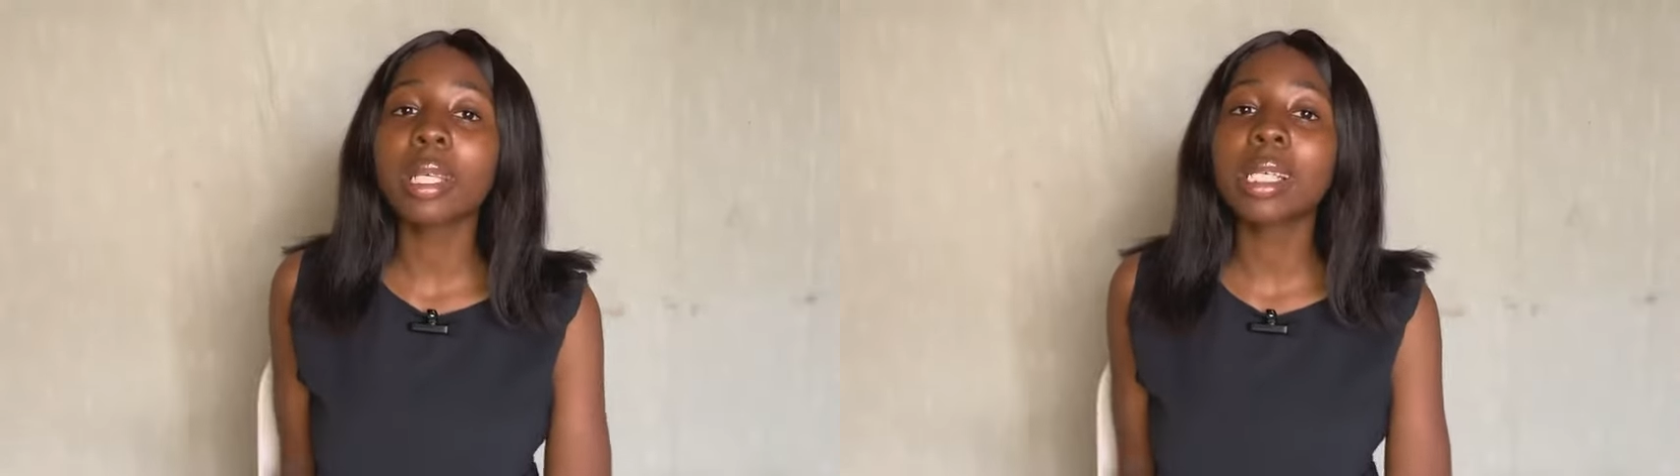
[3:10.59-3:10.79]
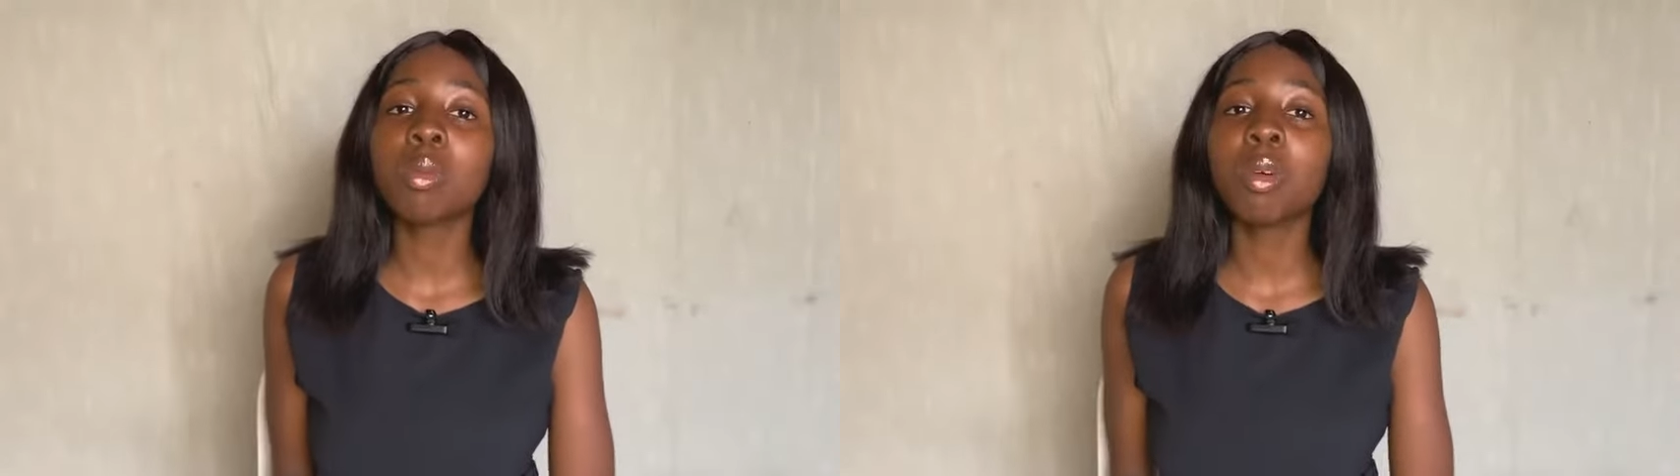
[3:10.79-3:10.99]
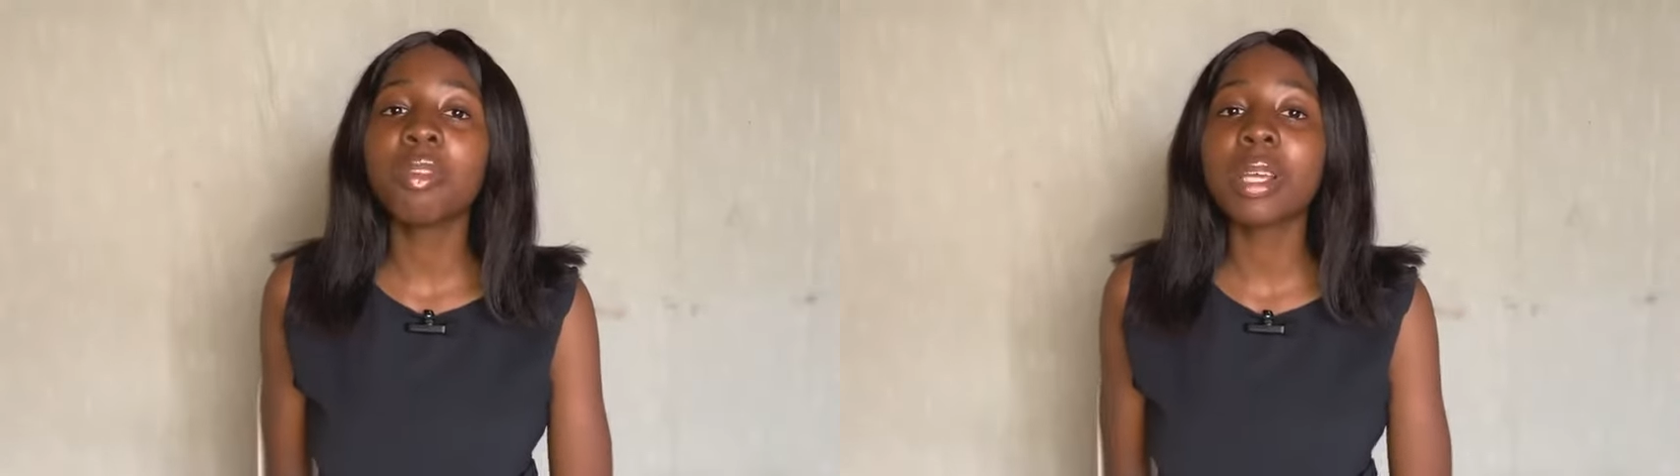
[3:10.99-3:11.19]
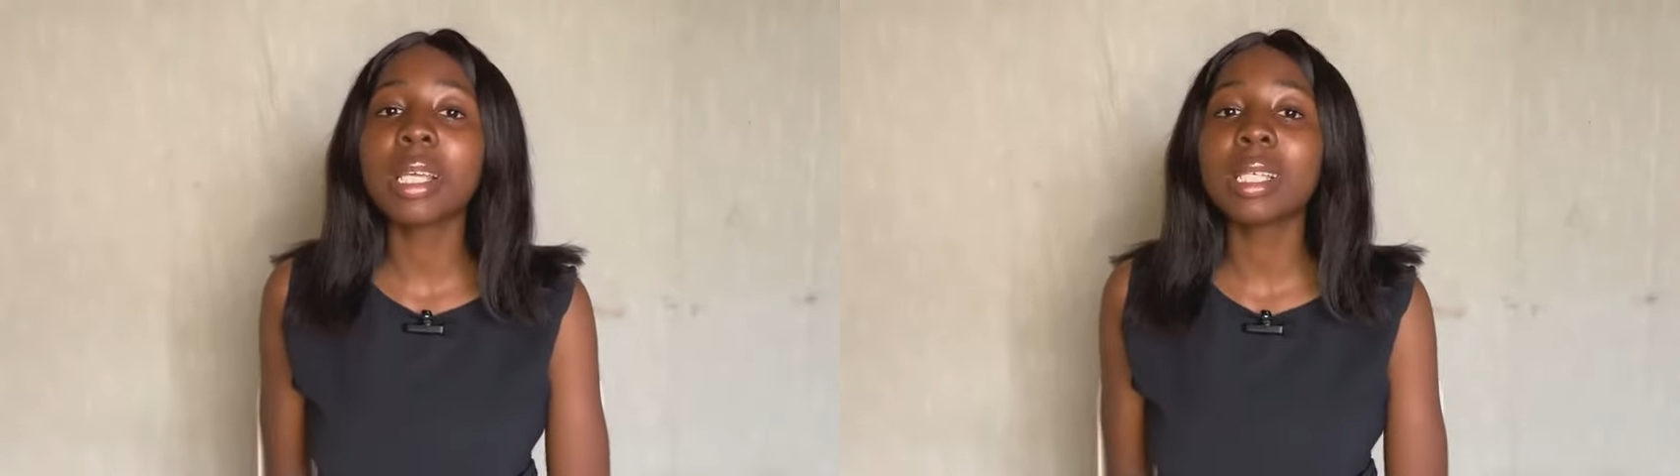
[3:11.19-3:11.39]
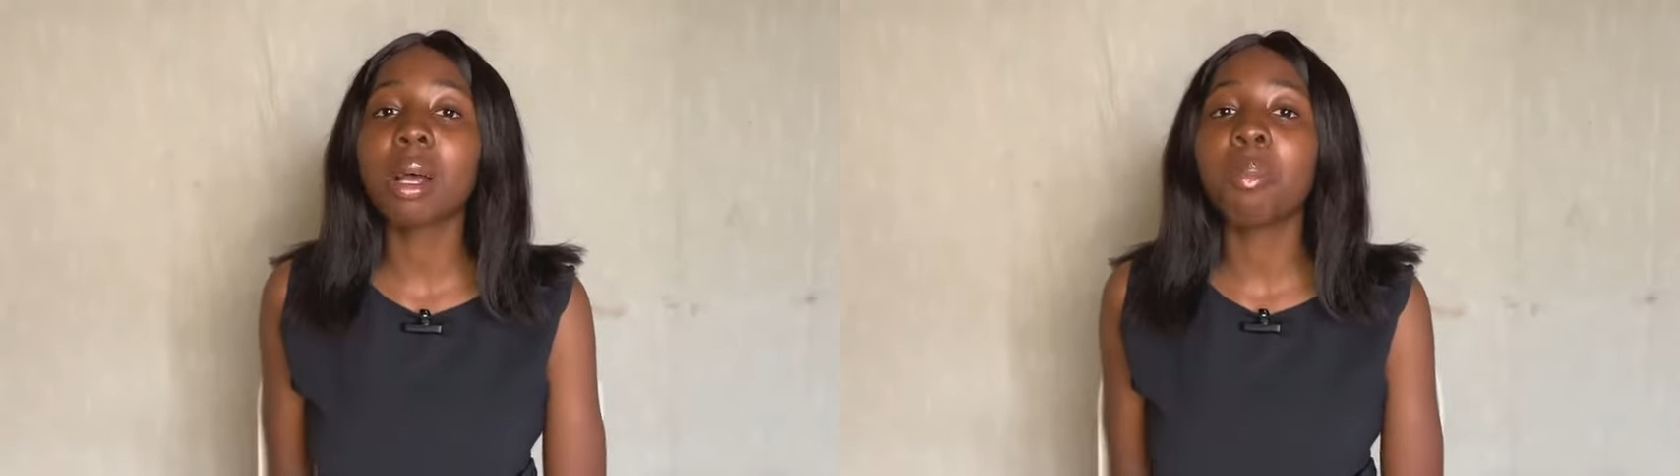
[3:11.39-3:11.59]
this
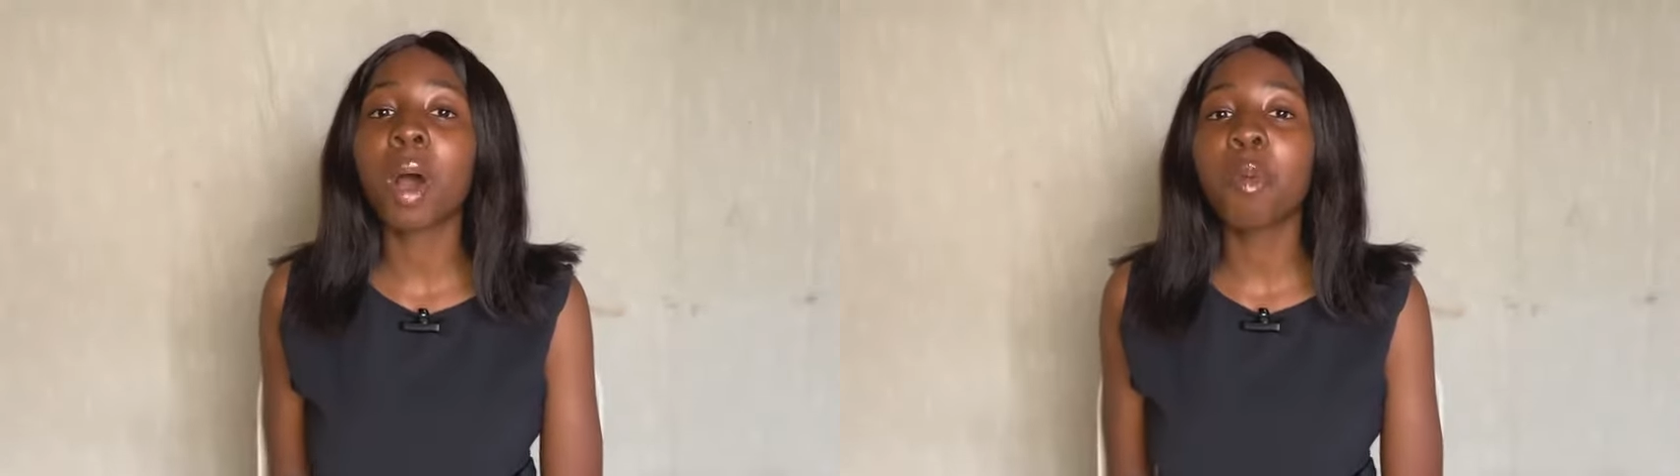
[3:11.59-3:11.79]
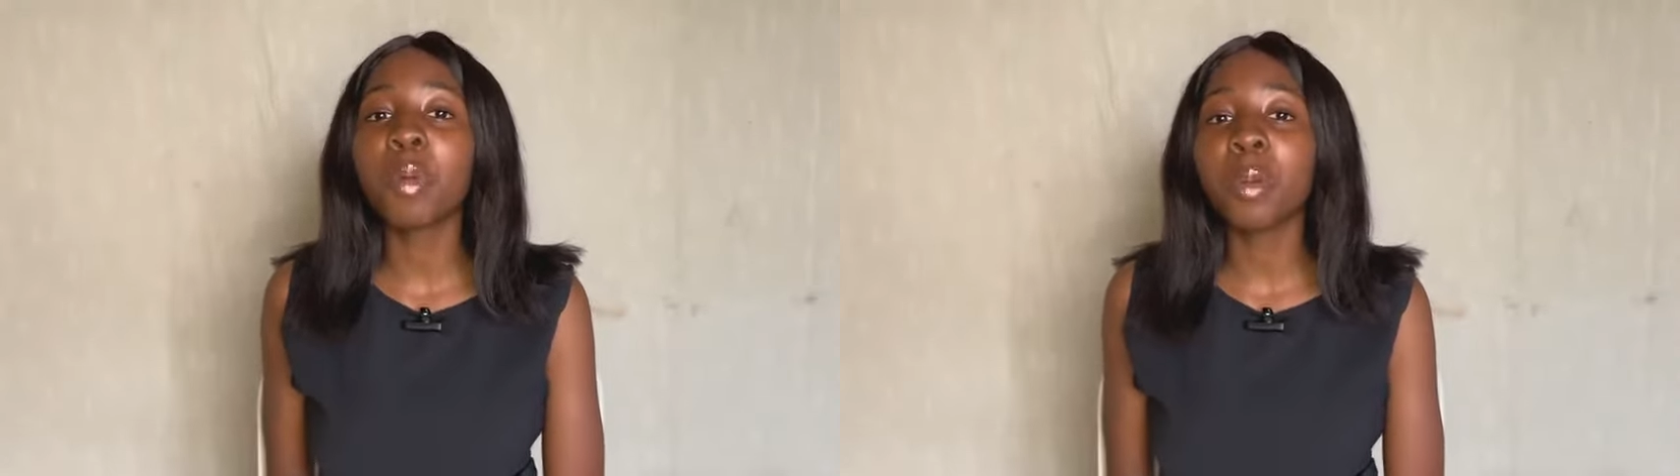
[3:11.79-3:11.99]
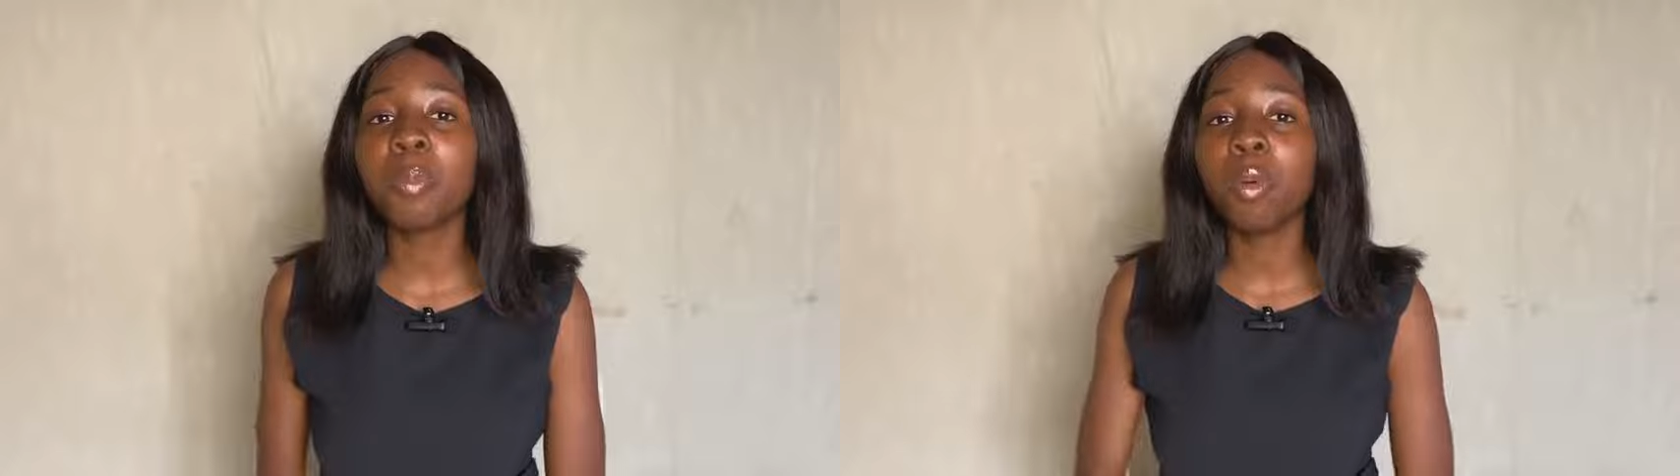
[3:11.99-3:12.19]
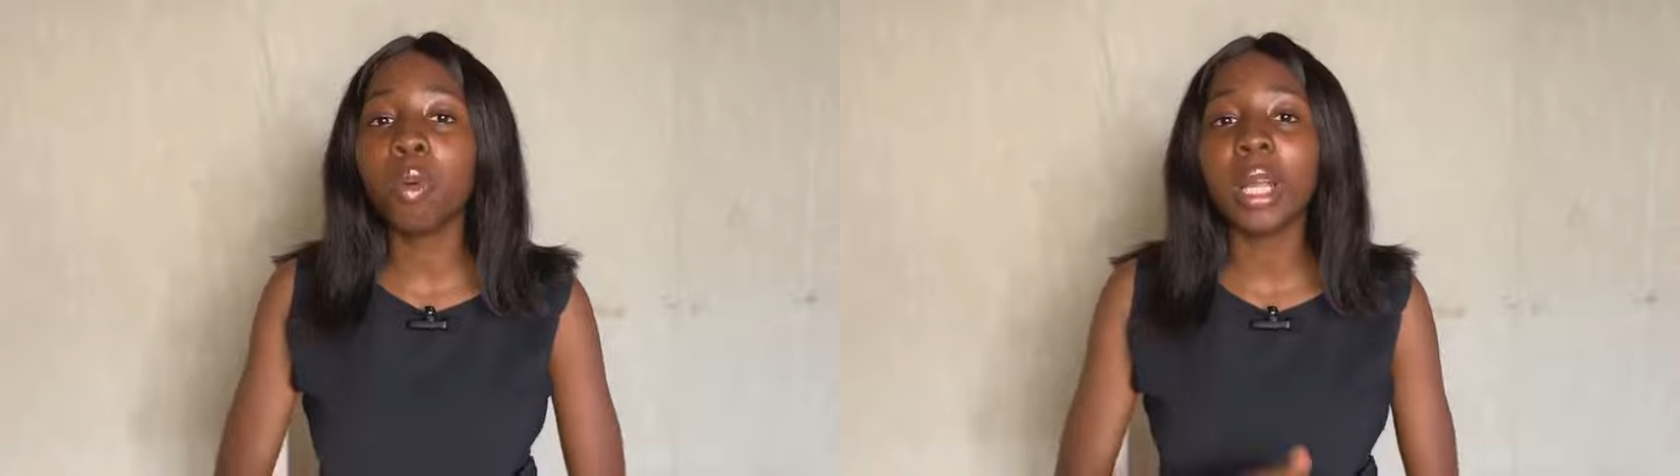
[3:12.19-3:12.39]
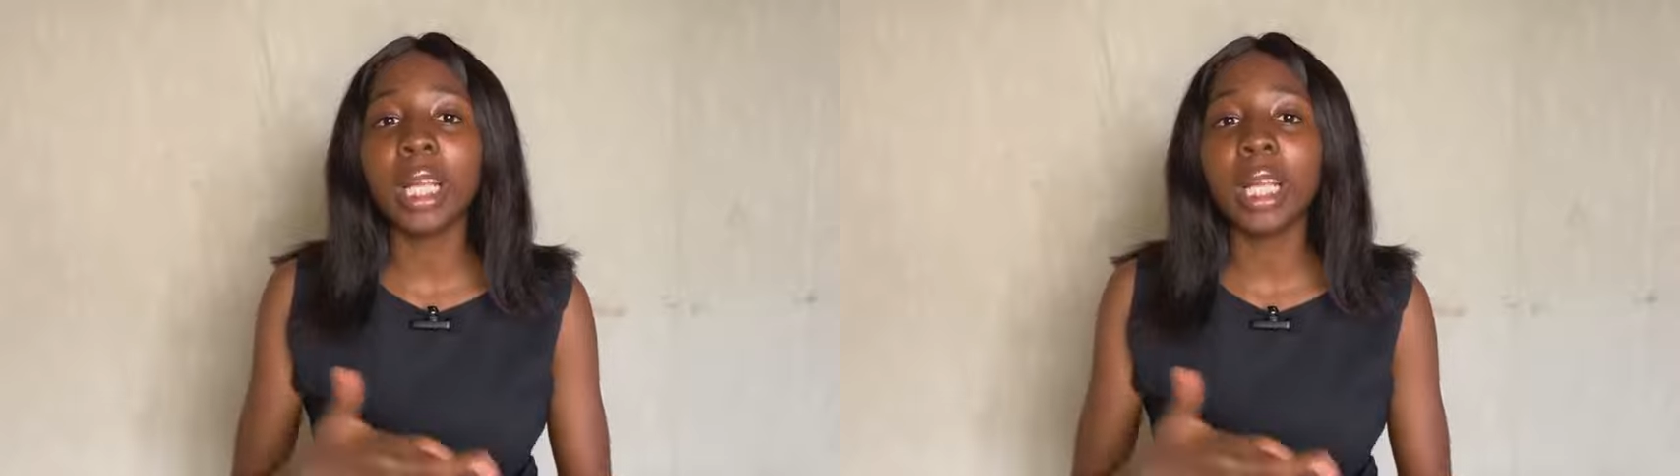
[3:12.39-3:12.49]
movie is about people